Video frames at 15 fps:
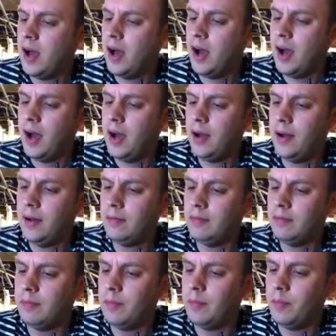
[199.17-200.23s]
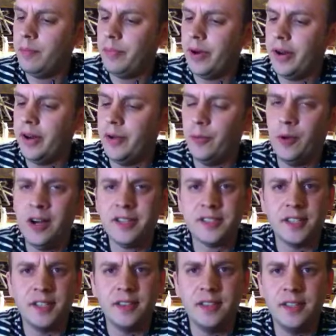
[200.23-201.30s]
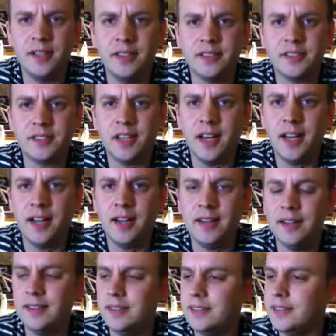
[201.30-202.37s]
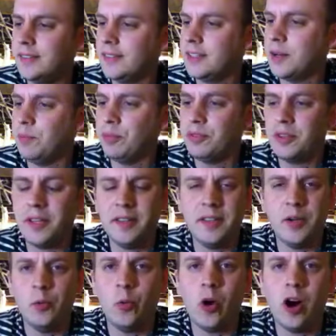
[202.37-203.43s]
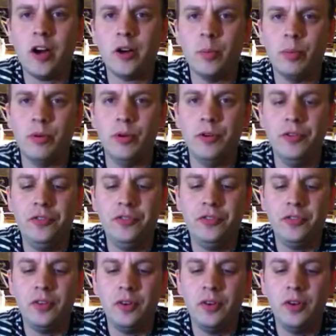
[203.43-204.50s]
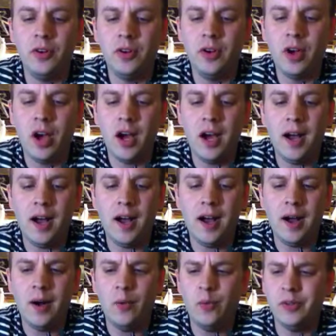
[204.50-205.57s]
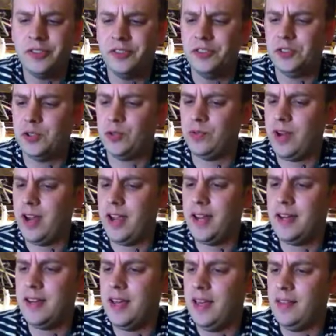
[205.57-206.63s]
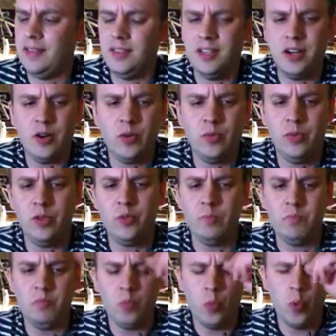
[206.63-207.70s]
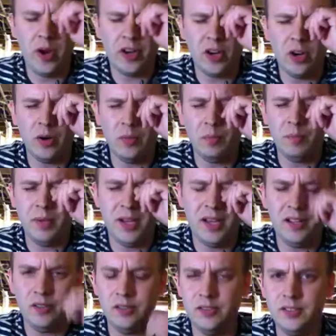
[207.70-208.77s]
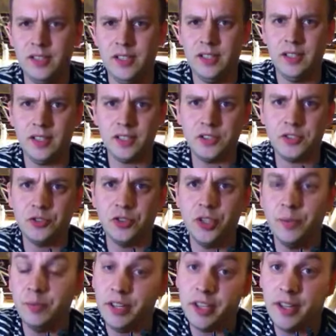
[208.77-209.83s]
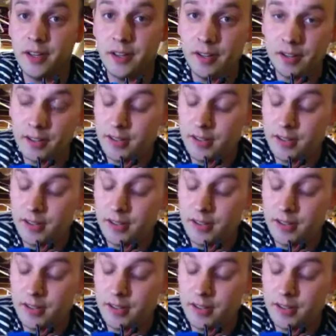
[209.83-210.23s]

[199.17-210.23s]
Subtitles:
but it wasn't. It's completely waterproof, which is great. And, you know, with the winter being the extremely